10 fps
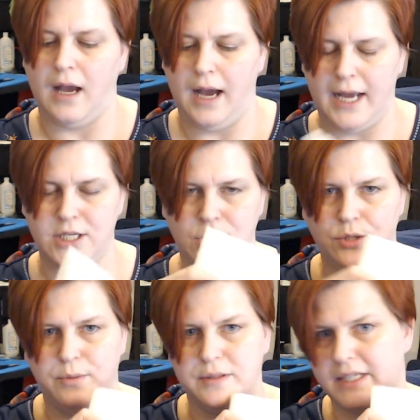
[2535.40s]
do
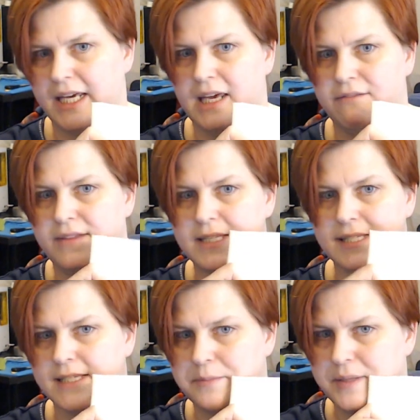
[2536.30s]
believe this
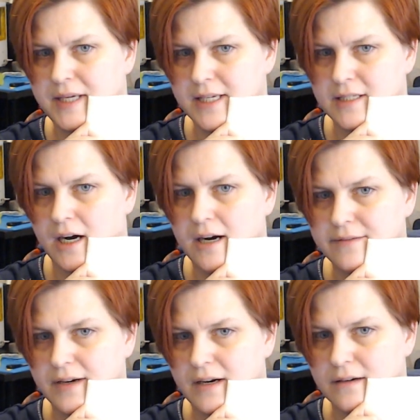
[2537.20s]
is a piece off
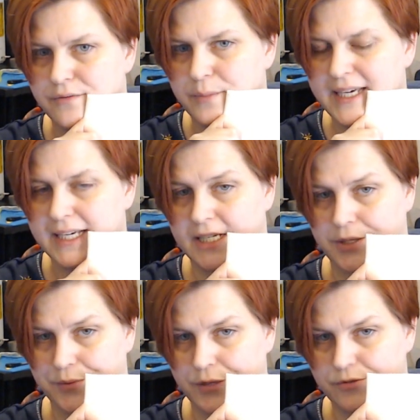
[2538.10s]
of my Kitten and the
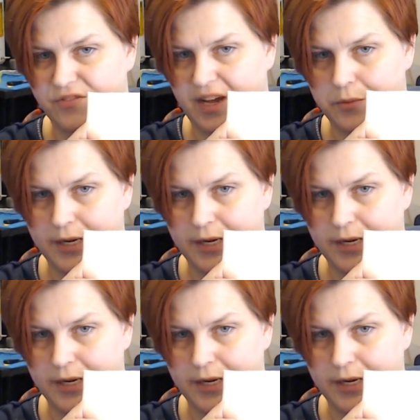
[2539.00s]
Rose fabric.